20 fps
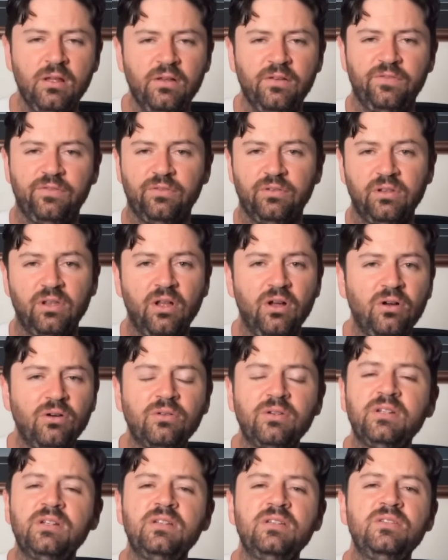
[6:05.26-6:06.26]
As
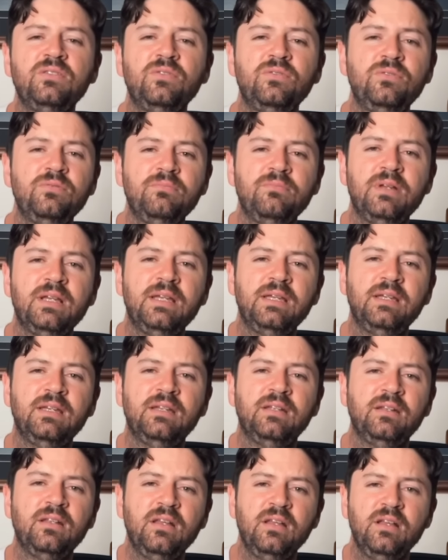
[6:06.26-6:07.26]
long as old
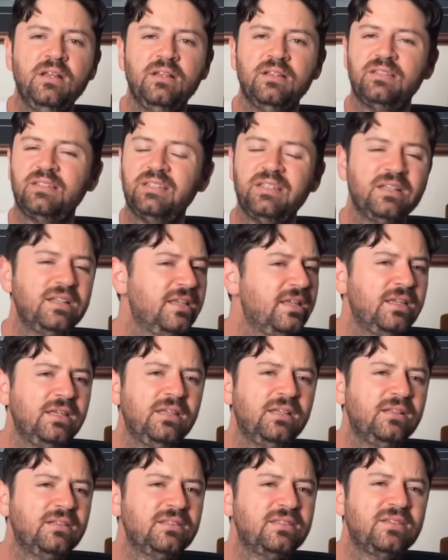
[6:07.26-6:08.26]
man sit
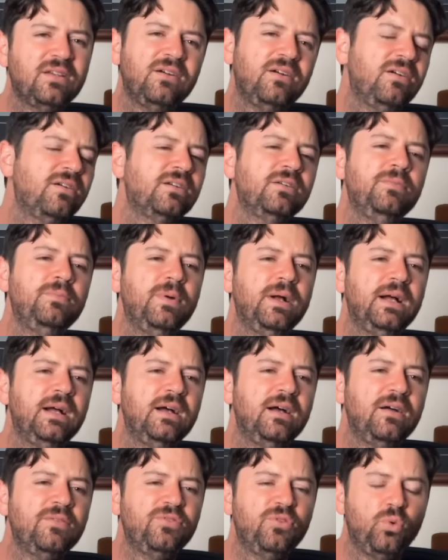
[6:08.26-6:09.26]
and talk
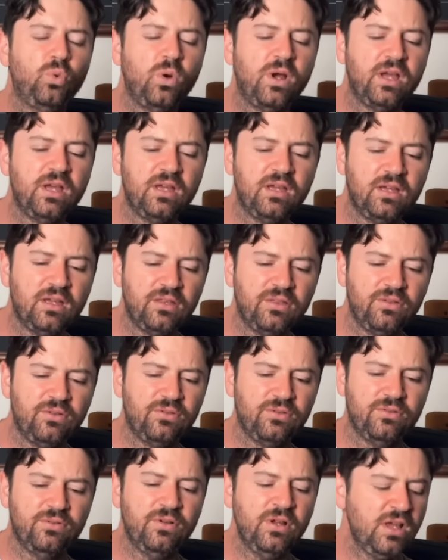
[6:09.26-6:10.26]
about the
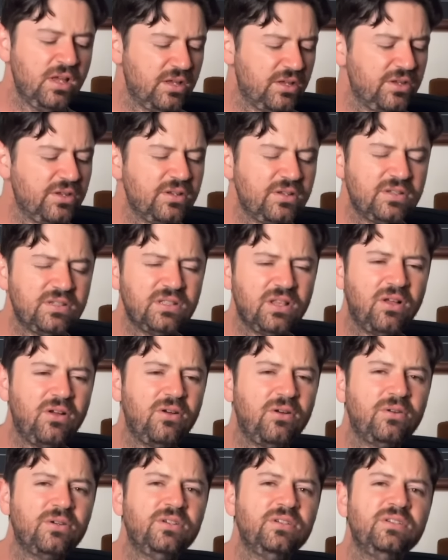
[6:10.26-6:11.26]
weather, as
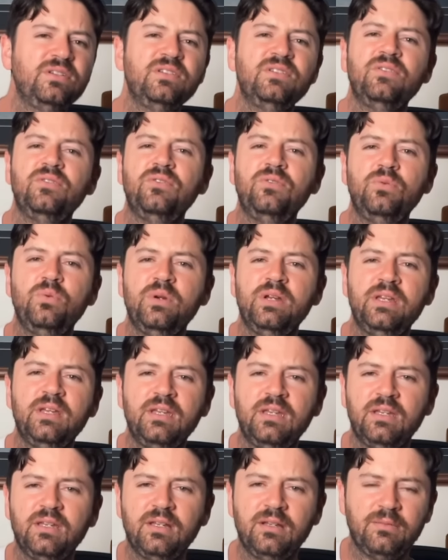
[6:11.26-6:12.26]
long as old
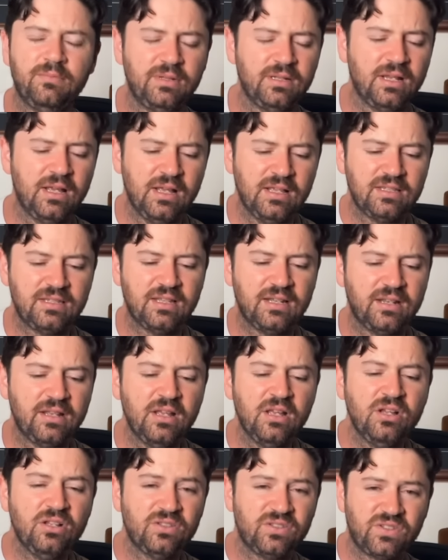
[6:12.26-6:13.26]
women sit
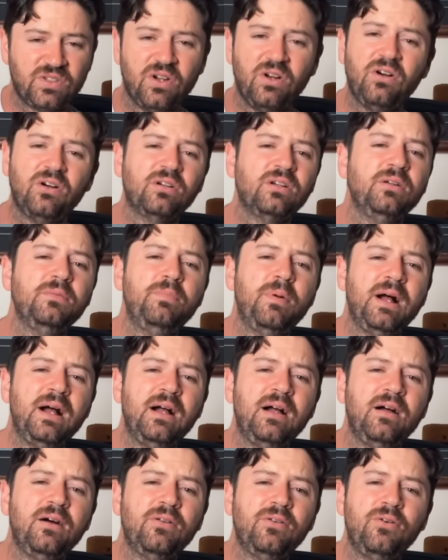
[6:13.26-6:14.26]
and talk
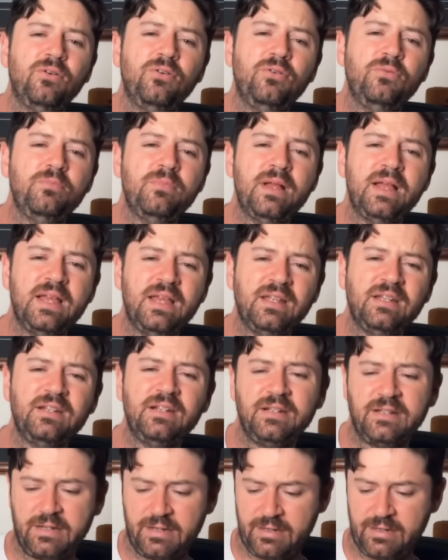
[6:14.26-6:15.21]
about old men.